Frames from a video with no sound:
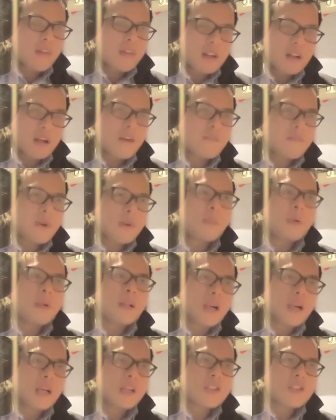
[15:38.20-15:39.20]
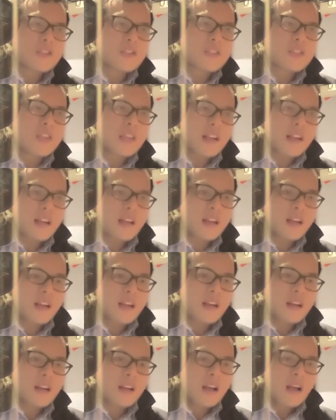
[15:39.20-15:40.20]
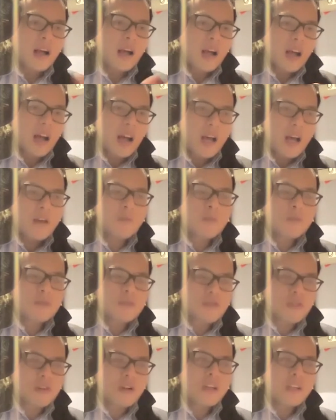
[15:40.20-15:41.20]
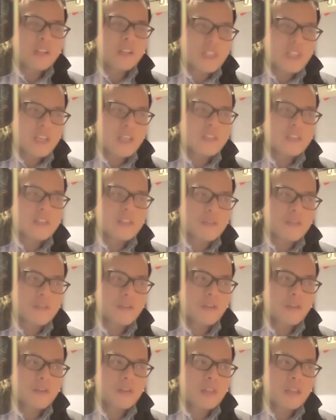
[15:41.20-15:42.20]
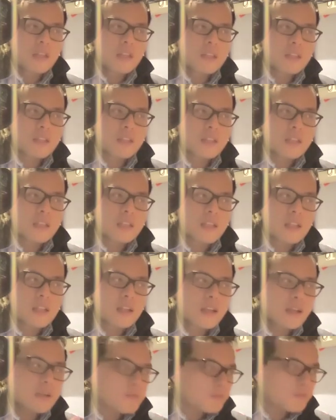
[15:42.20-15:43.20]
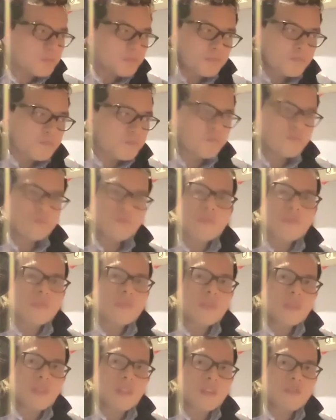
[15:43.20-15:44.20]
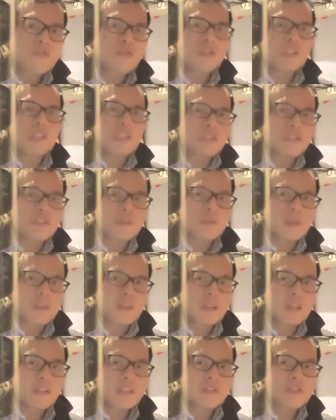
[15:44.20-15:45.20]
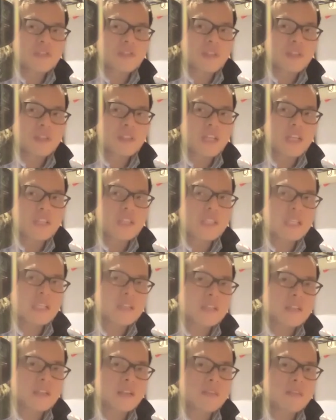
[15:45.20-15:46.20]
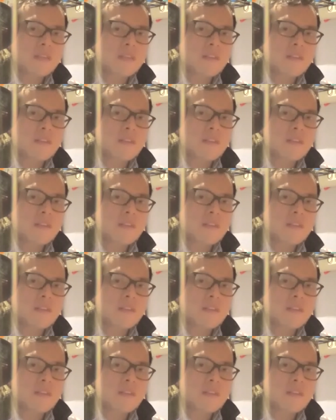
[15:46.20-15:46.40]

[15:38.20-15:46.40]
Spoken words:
I remember last year I was trying to chase a few things in the traditional way, like chasing external